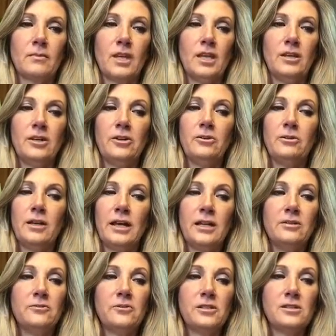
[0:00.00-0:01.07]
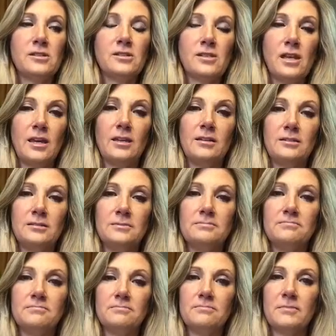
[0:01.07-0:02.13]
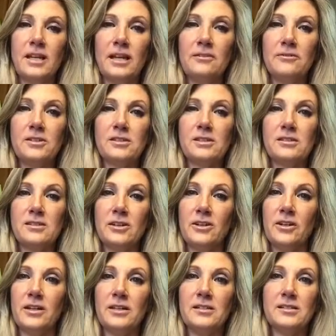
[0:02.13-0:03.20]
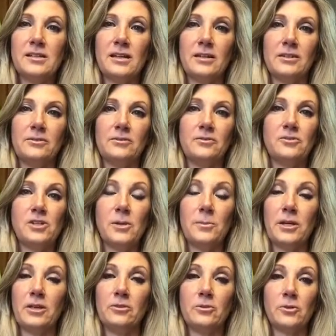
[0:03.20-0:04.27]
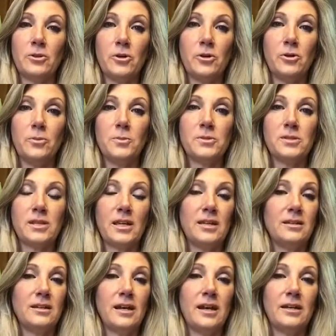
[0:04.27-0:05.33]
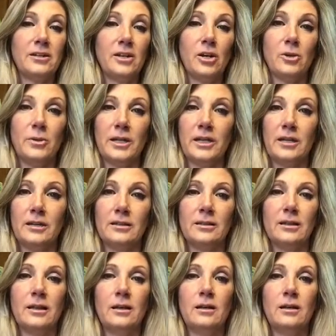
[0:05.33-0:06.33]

life is a series of jumping through hoops and not knowing